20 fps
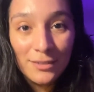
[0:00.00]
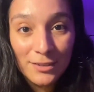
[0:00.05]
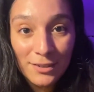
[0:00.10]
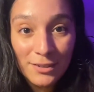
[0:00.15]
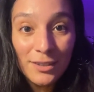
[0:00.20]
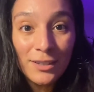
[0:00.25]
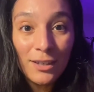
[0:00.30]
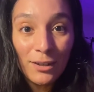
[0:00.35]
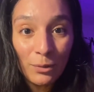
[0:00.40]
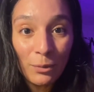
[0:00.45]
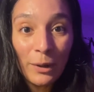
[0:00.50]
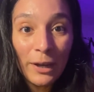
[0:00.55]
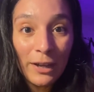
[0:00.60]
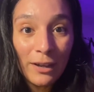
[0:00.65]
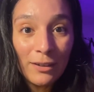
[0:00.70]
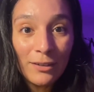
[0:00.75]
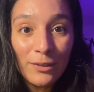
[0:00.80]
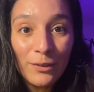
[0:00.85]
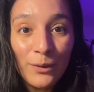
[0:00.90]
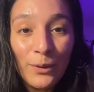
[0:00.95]
get
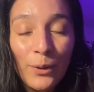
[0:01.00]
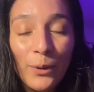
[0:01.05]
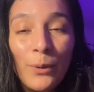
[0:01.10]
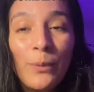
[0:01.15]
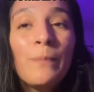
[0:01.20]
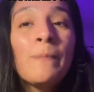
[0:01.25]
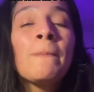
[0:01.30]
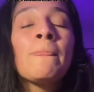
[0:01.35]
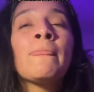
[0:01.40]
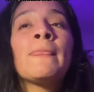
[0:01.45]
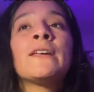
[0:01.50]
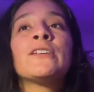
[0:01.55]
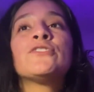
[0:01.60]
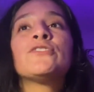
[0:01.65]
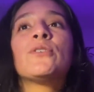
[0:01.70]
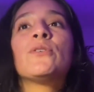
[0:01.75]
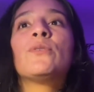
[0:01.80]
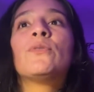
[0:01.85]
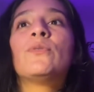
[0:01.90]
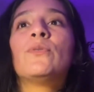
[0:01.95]
away, you know?
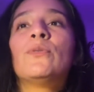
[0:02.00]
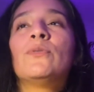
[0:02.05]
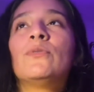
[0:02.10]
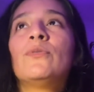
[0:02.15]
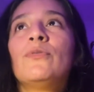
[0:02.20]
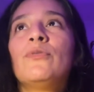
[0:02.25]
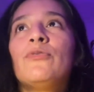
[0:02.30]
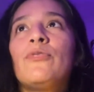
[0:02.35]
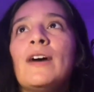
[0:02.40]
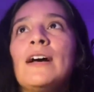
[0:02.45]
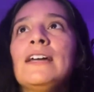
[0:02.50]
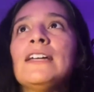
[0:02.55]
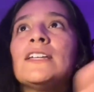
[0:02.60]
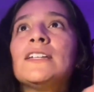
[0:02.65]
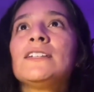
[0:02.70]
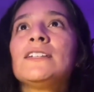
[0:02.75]
So find